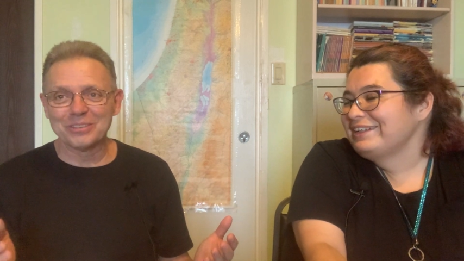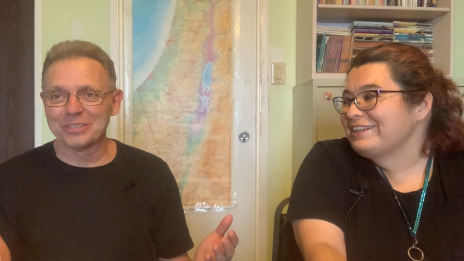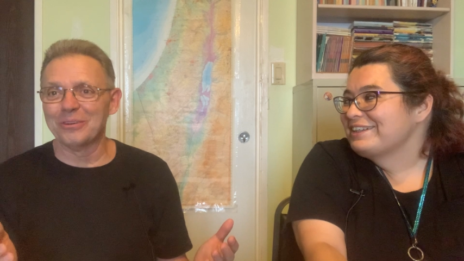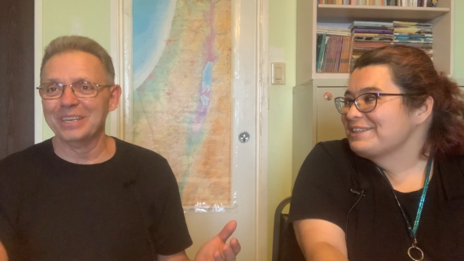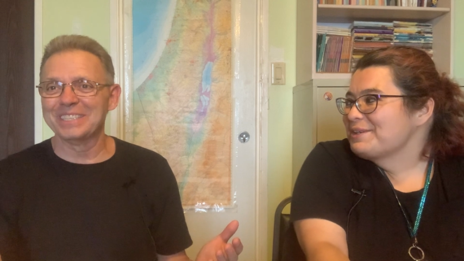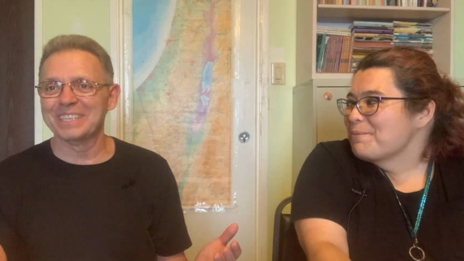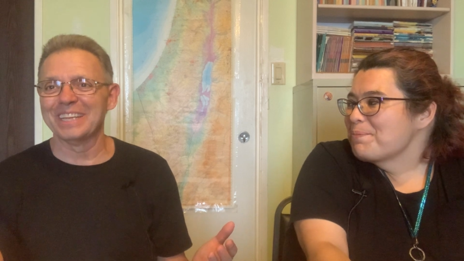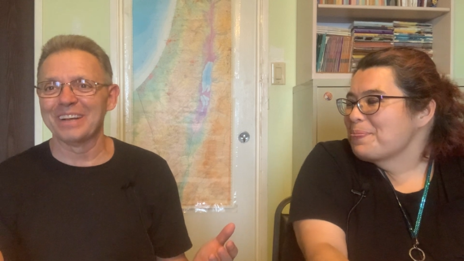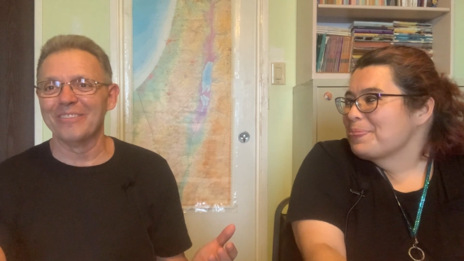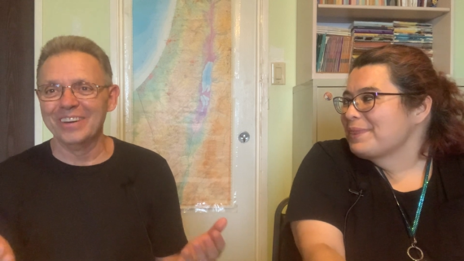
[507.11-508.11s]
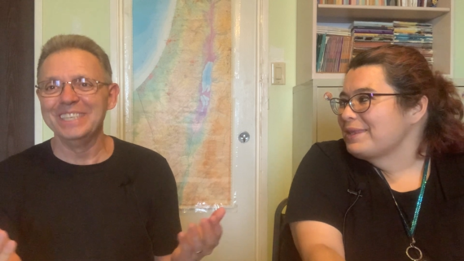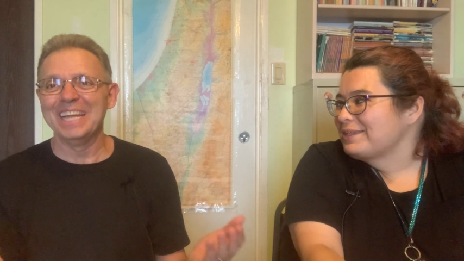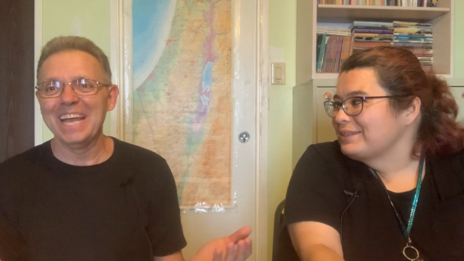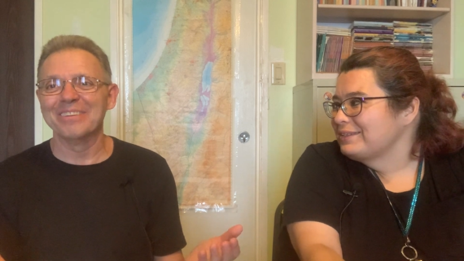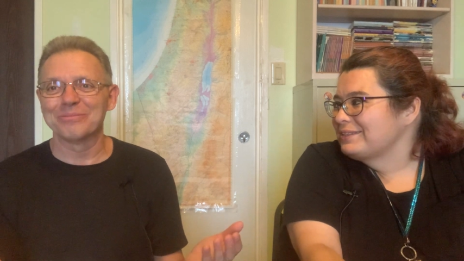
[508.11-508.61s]
Speaker 1: what is it like one
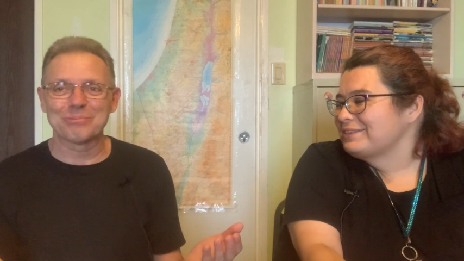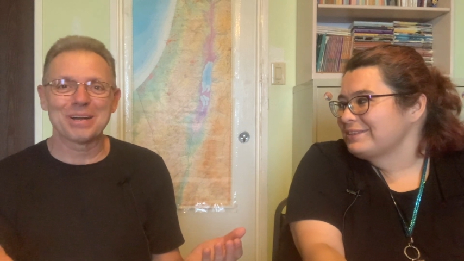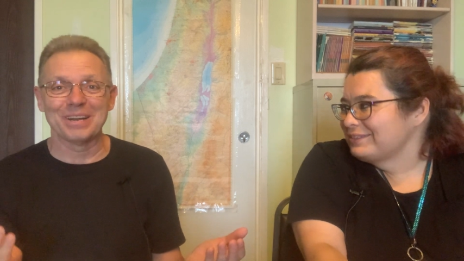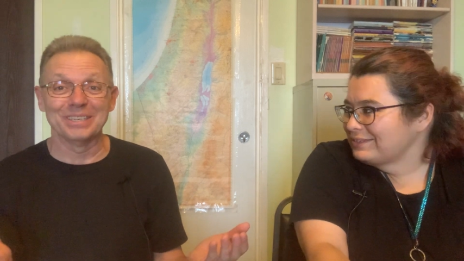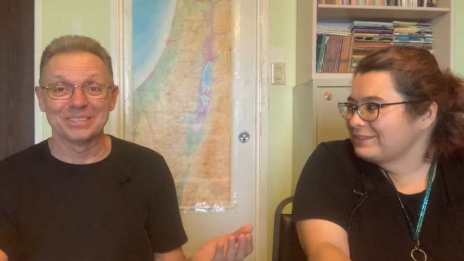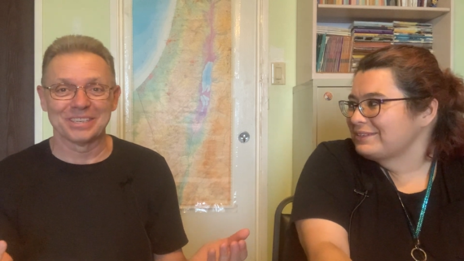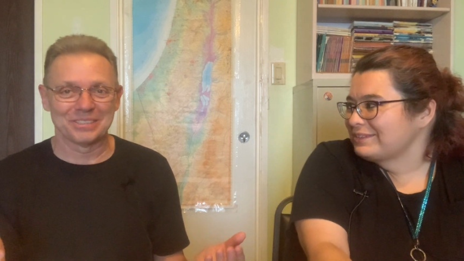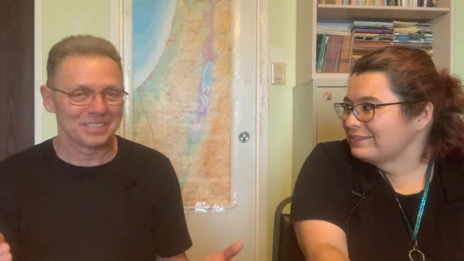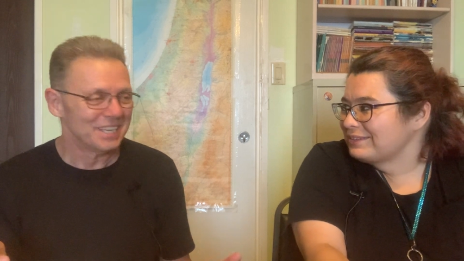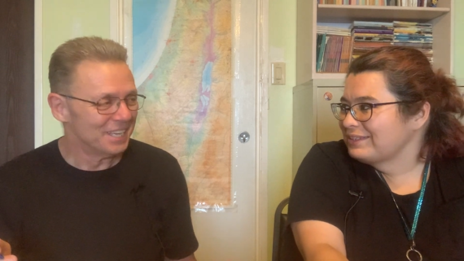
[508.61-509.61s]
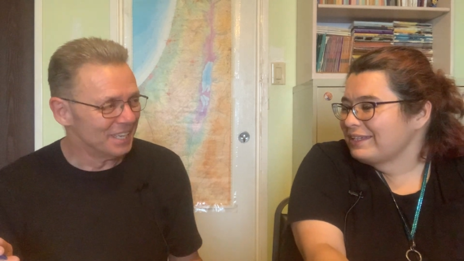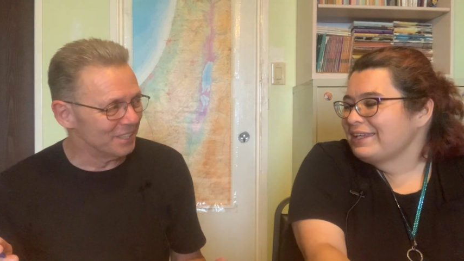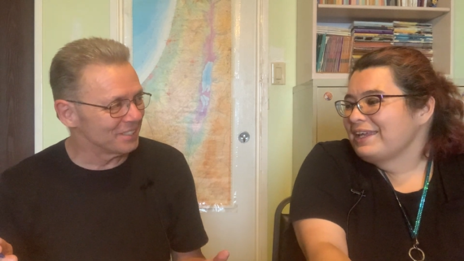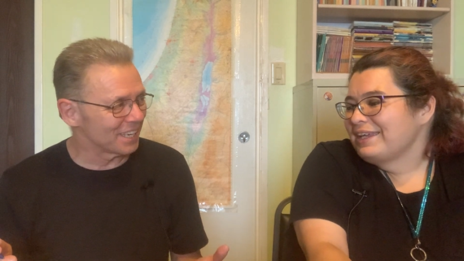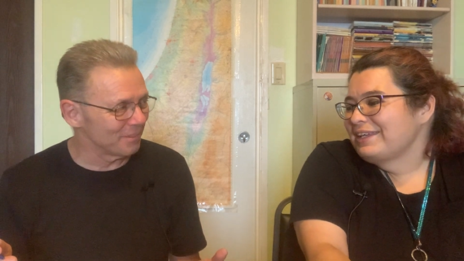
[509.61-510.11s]
day of prayer? You know, it's like it was, it
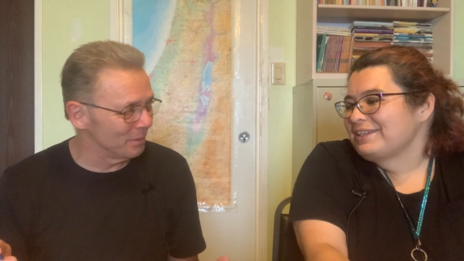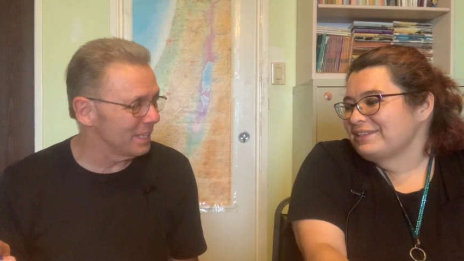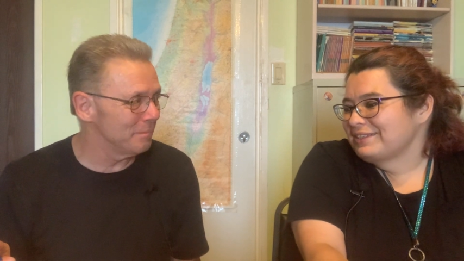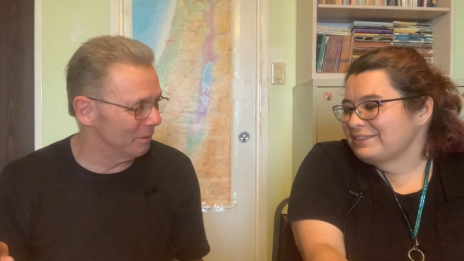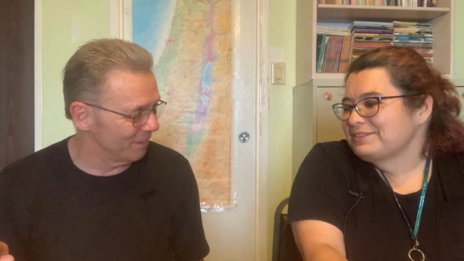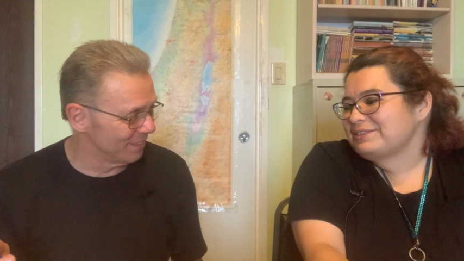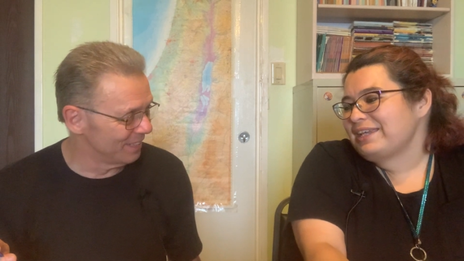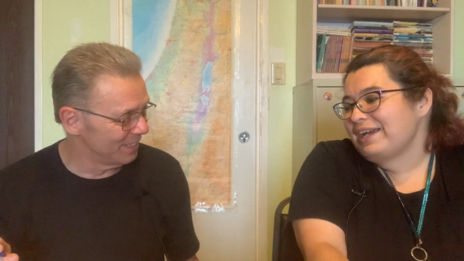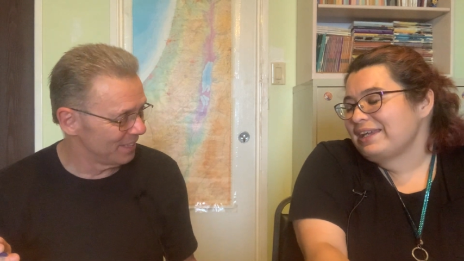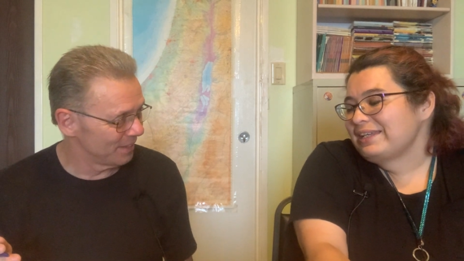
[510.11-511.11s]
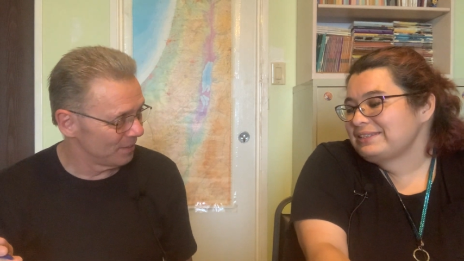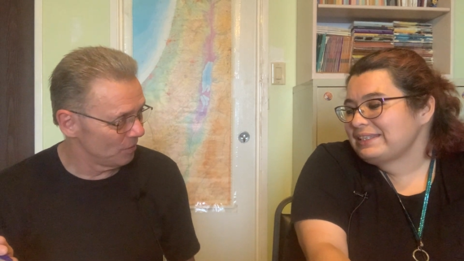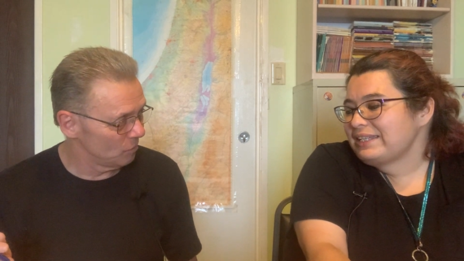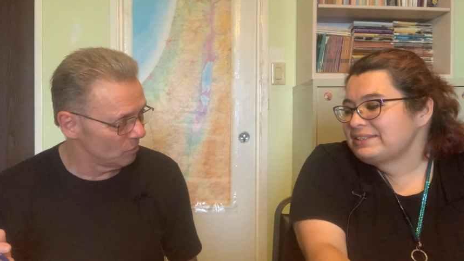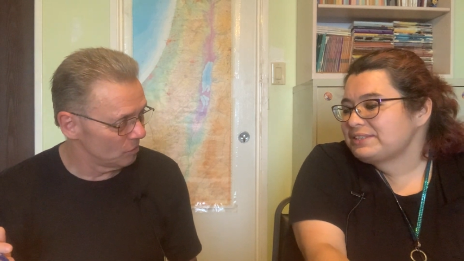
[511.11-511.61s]
was like unbelievable.
Speaker 2: Yeah, it's
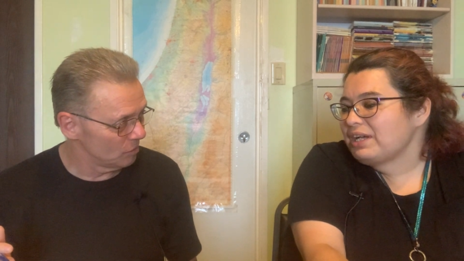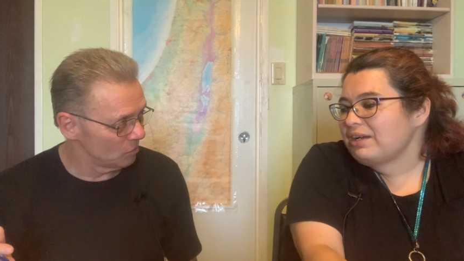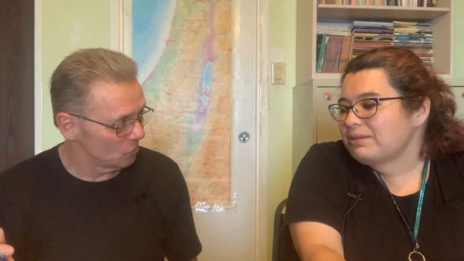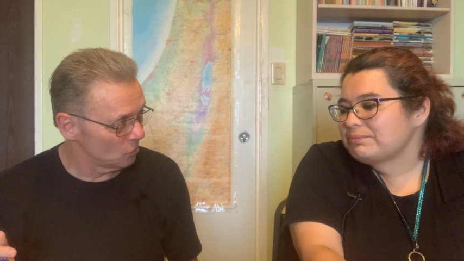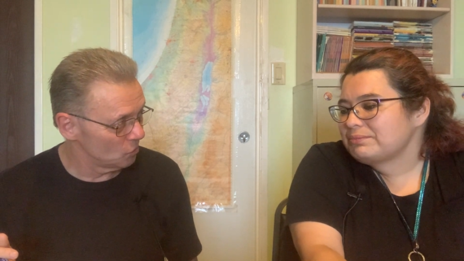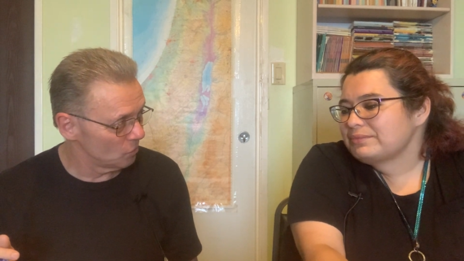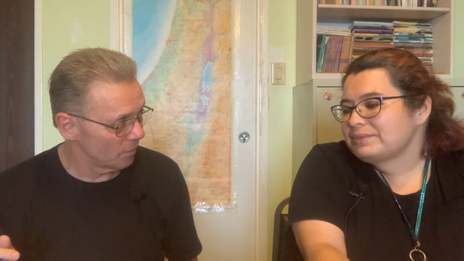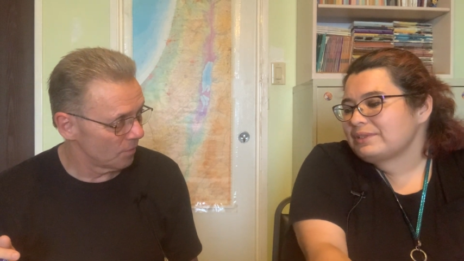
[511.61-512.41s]
it's um,